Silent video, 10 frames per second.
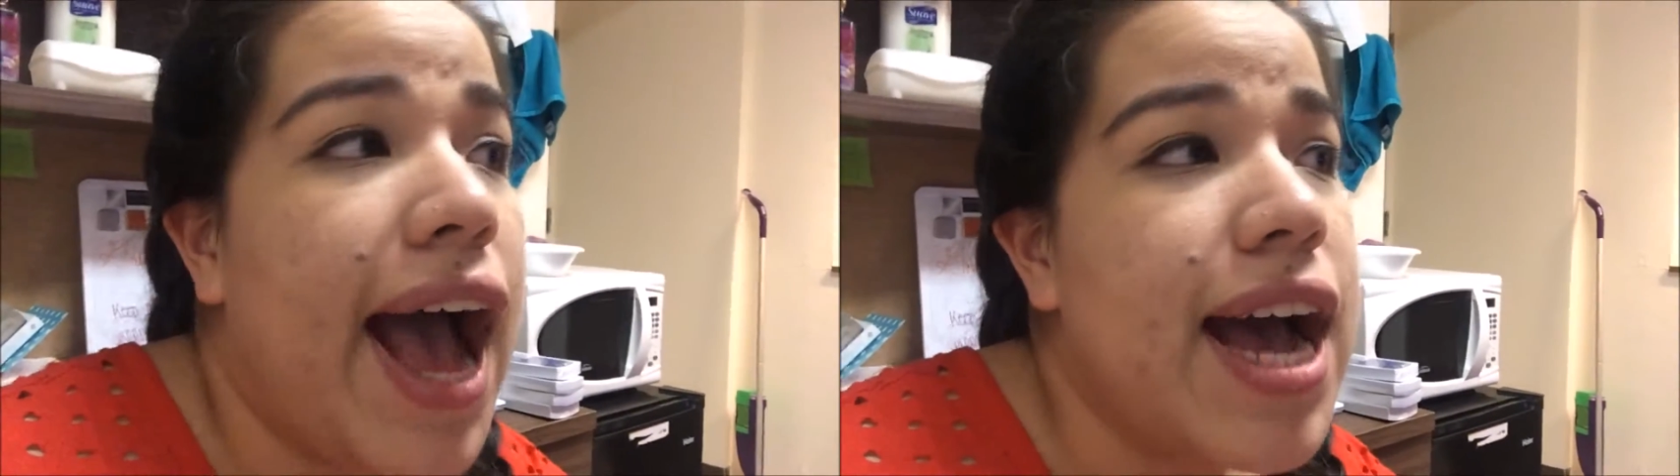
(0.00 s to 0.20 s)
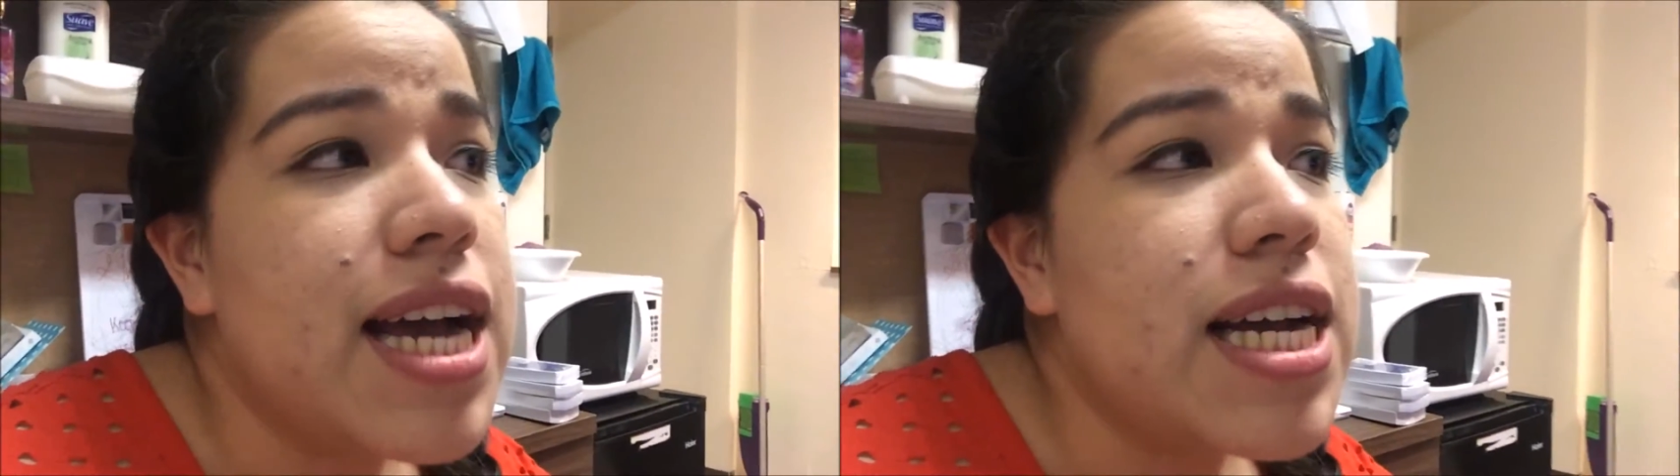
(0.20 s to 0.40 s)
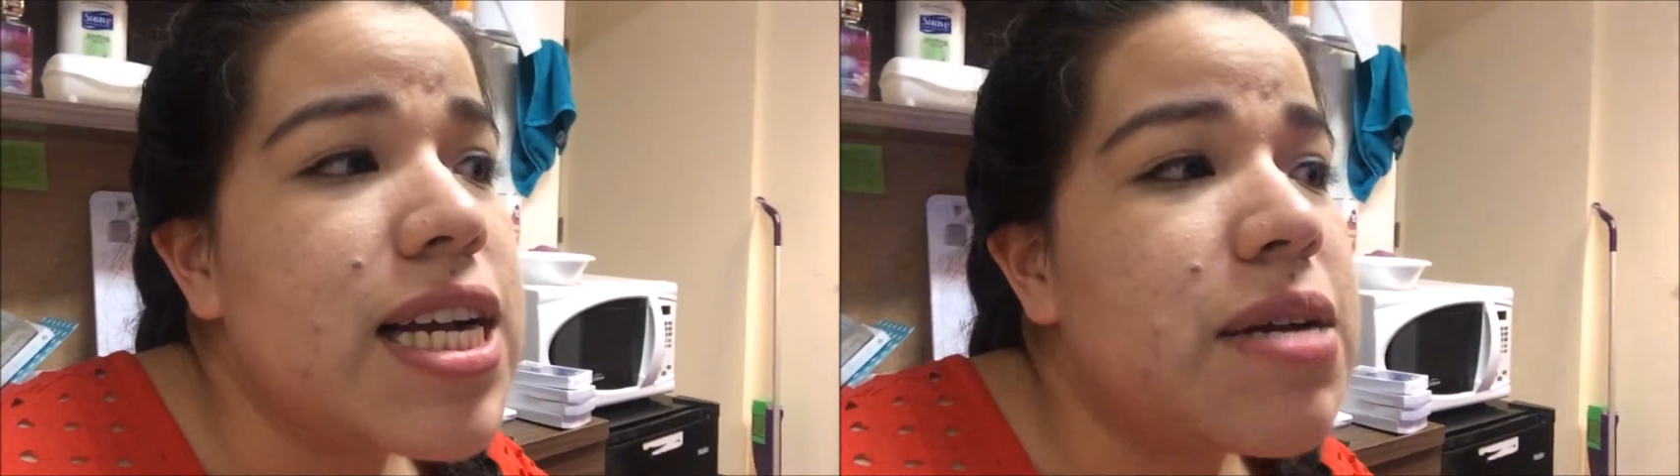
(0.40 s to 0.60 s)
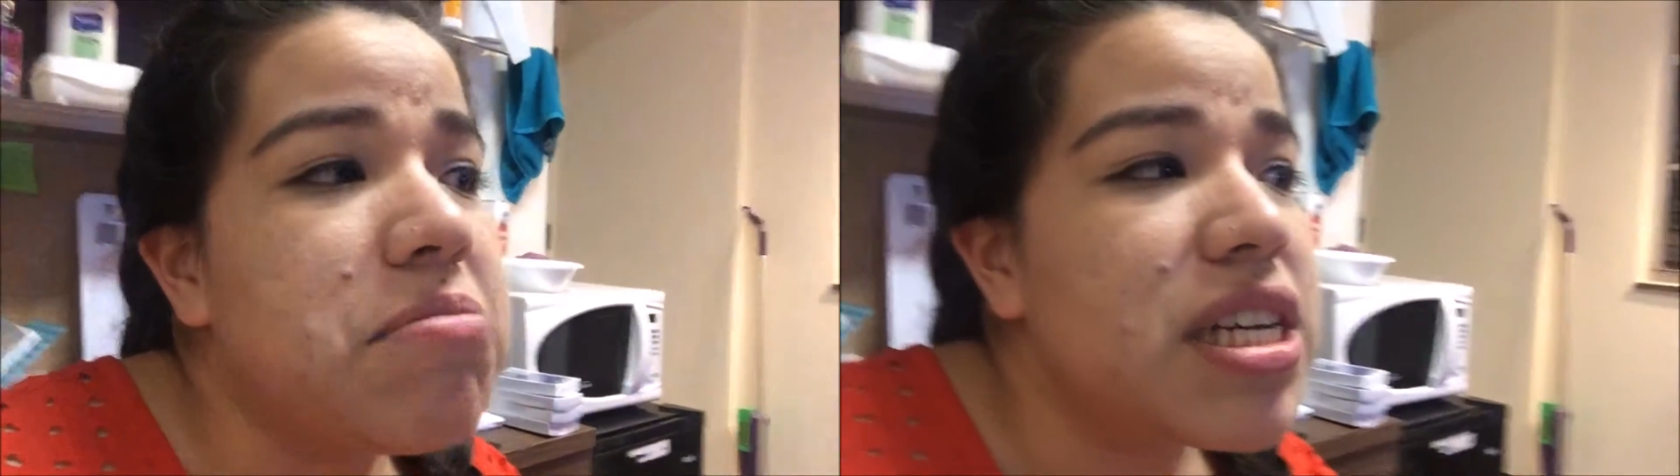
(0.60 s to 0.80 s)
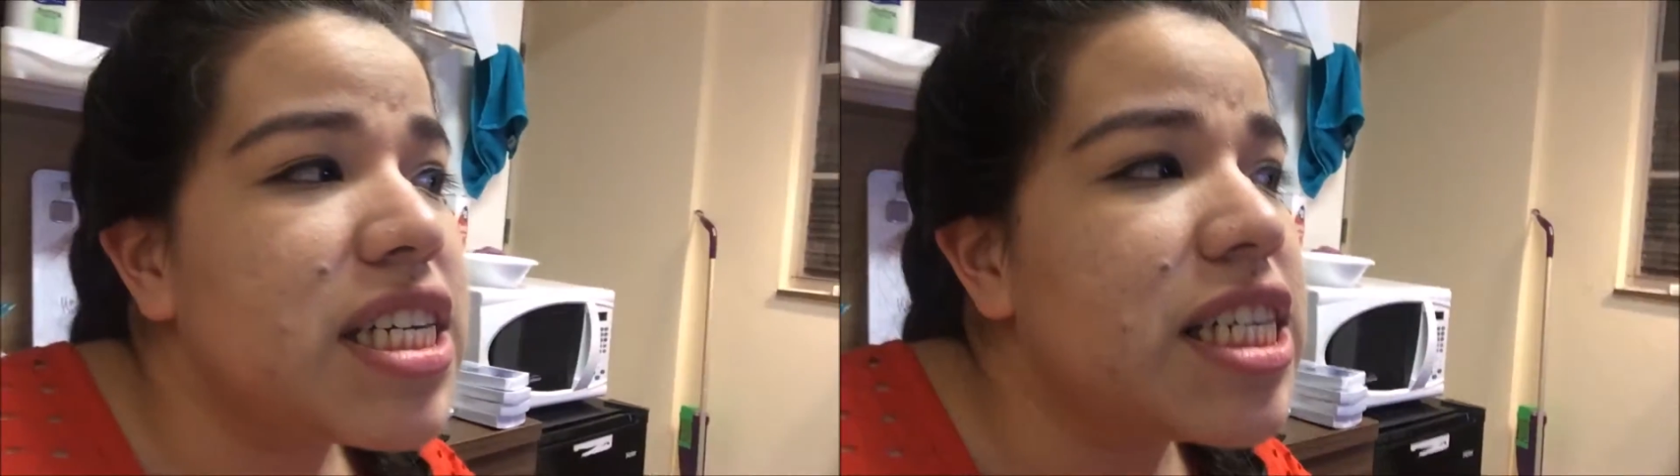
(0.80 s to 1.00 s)

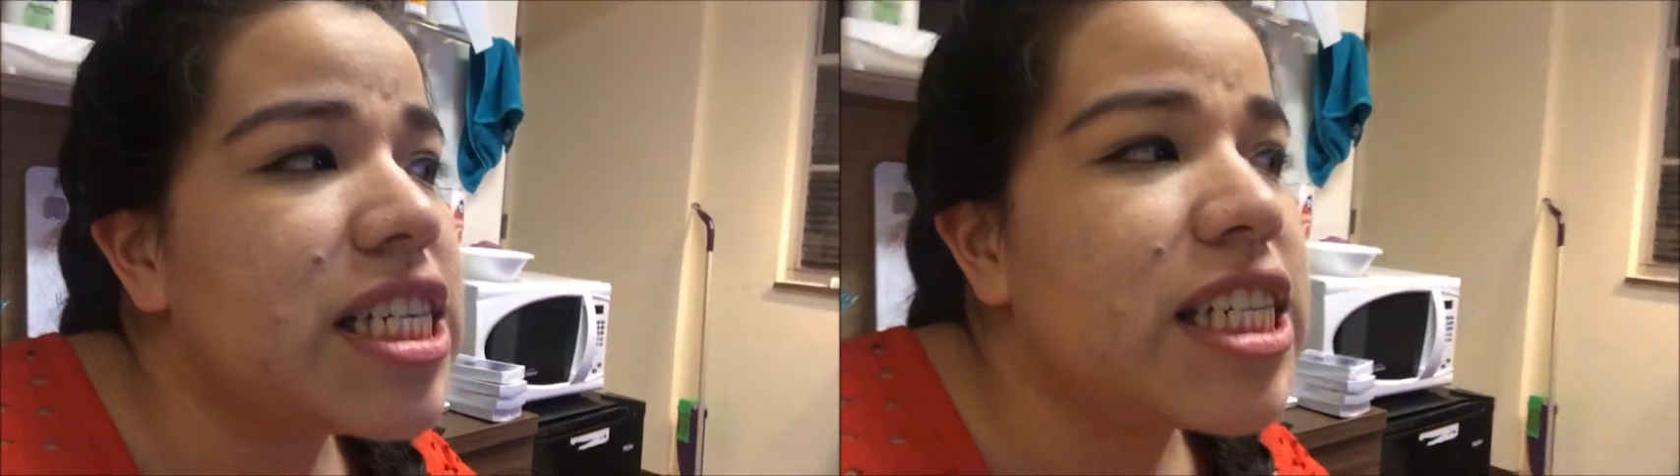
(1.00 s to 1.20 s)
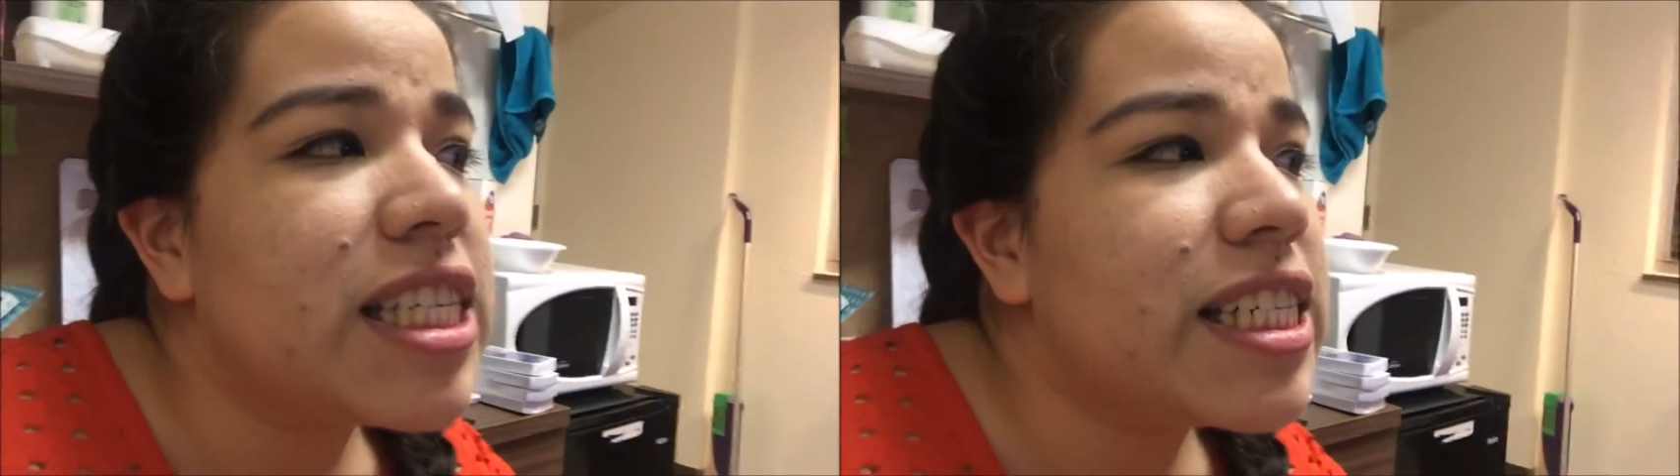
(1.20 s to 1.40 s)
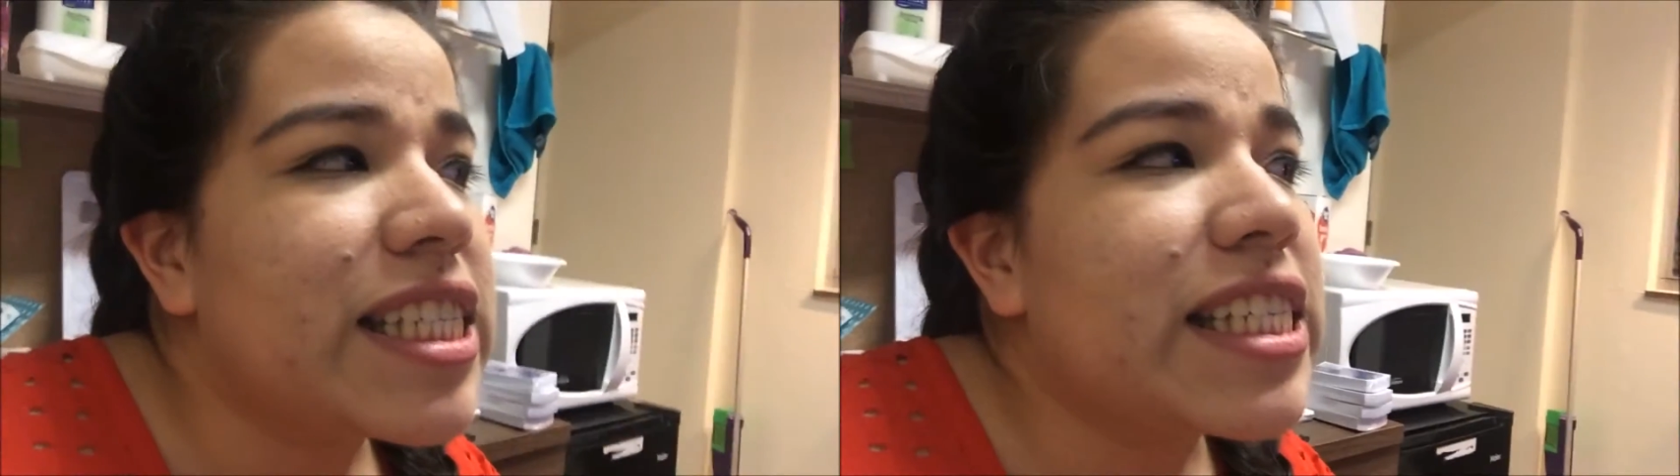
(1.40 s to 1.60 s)
I